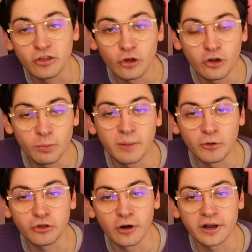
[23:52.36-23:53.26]
as soon as
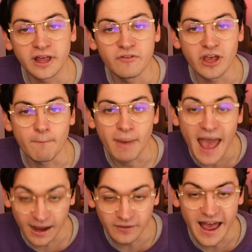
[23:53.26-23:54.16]
people started giving him
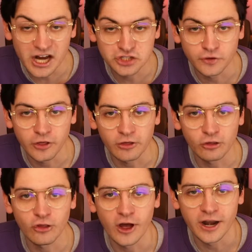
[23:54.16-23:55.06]
backlash for this
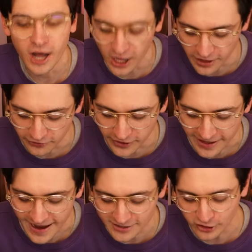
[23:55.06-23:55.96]
stunt, uh, the
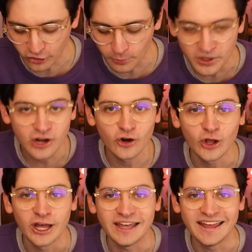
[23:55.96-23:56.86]
guy
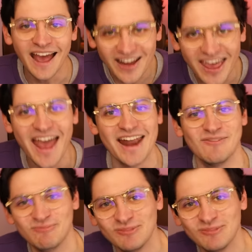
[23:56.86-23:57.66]
disappeared yet again.